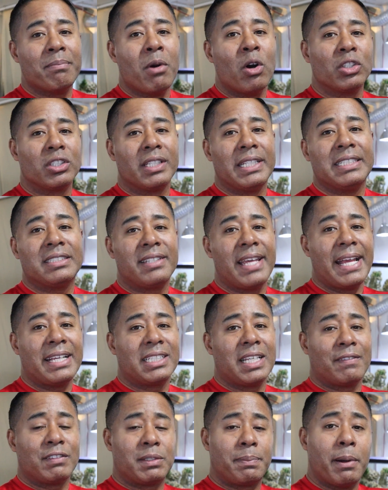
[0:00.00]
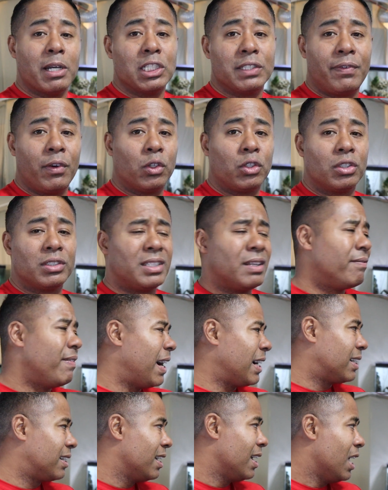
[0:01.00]
most of these tanks have sponge filters in
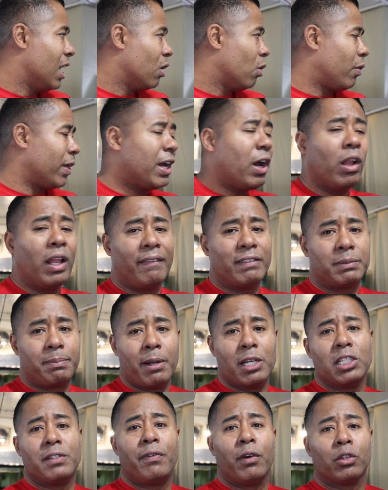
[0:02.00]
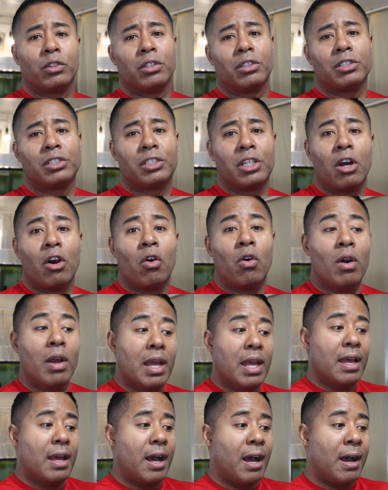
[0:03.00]
fact well, they all have sponge filters, so
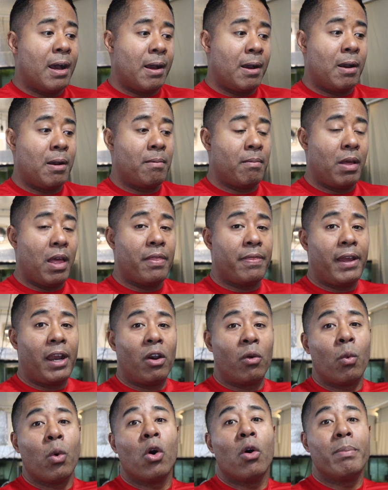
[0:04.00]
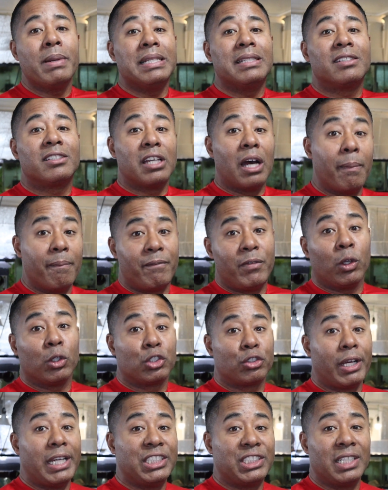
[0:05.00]
um, there will be some
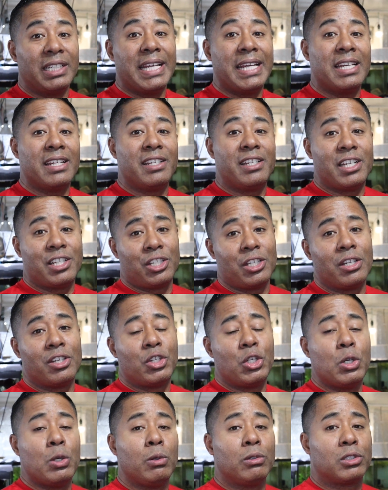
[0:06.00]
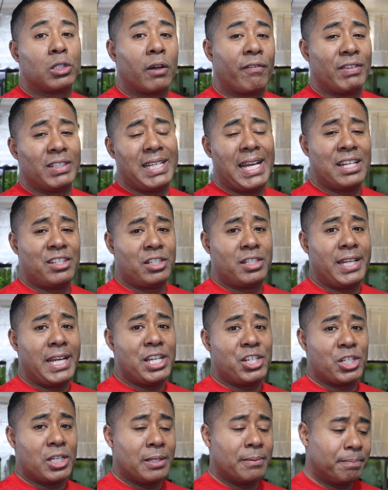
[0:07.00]
filtration in addition to surface
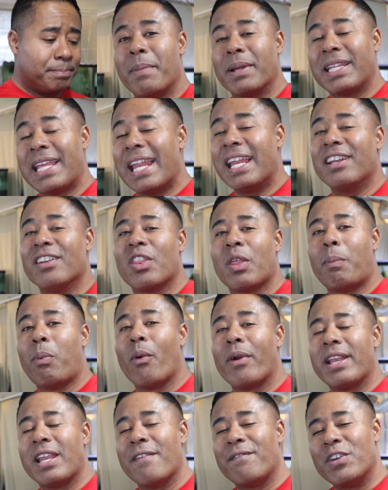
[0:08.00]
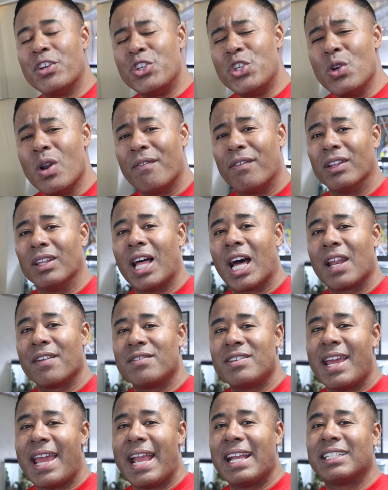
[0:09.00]
agitation. But getting to the point, if you do have a lot
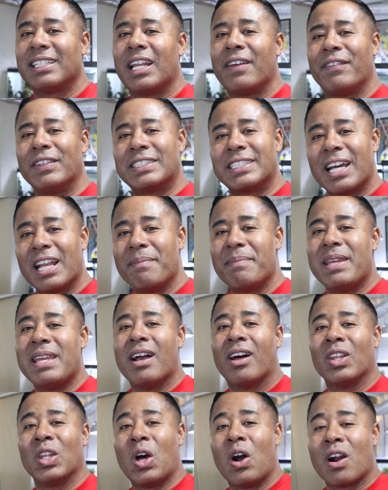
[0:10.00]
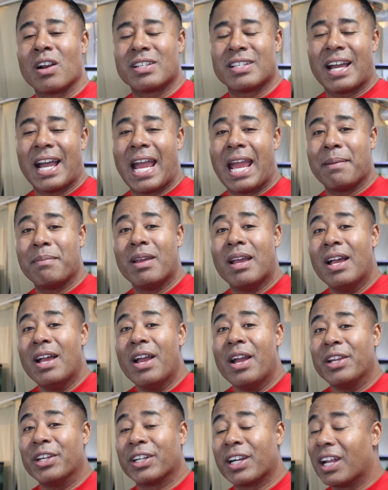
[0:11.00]
of tanks and if it's going to be a long time,
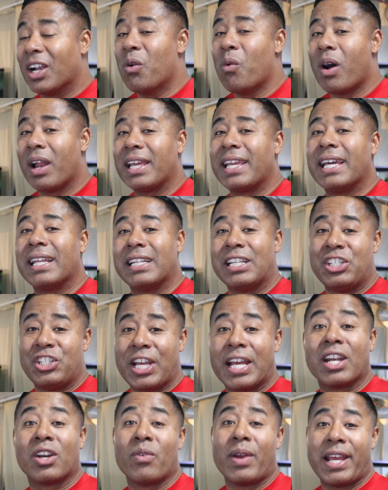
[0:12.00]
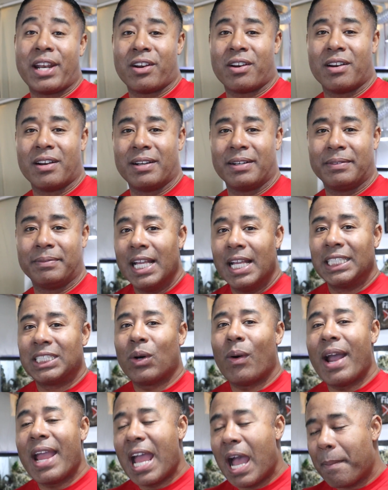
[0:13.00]
you're going to want to get a generator.
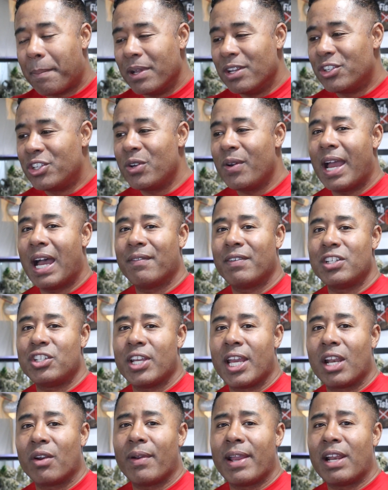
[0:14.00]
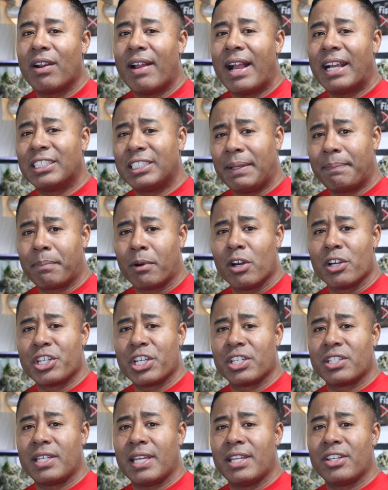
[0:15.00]
So I happen to have a generator. I actually
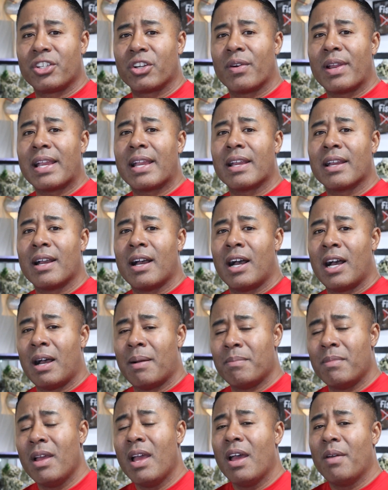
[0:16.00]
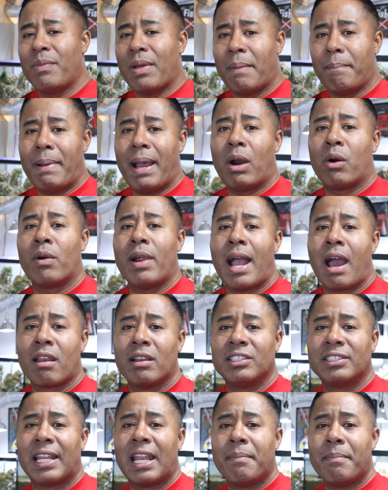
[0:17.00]
purchased it during um, that power
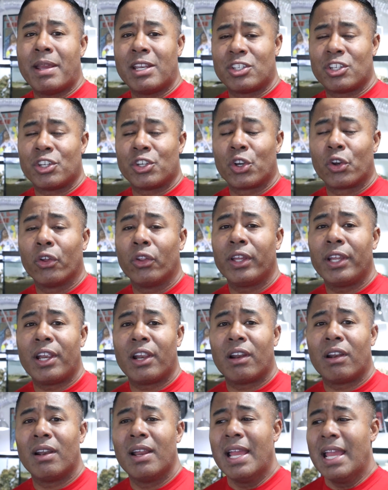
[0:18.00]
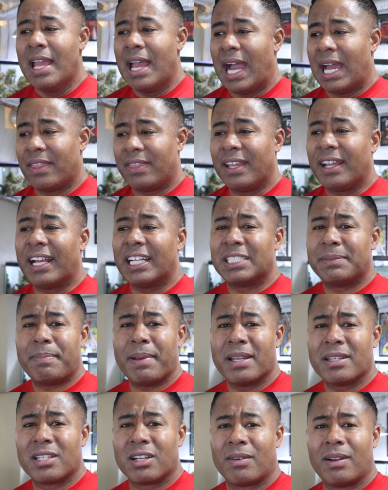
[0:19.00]
outage that I mentioned earlier. I think I
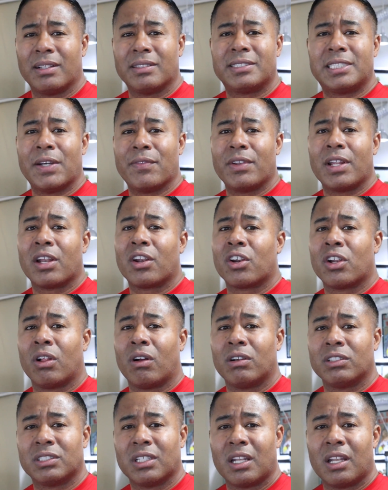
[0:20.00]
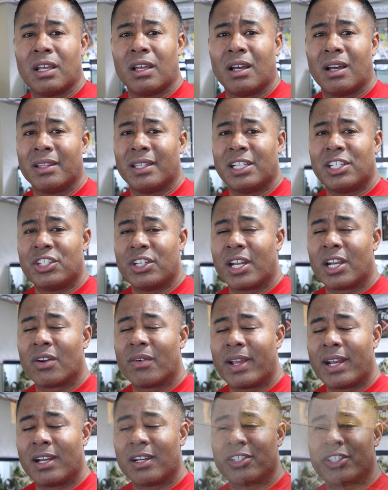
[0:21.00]
spent around $700 on the on the
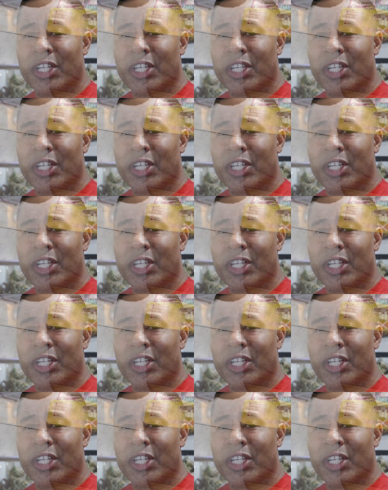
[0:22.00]
generator.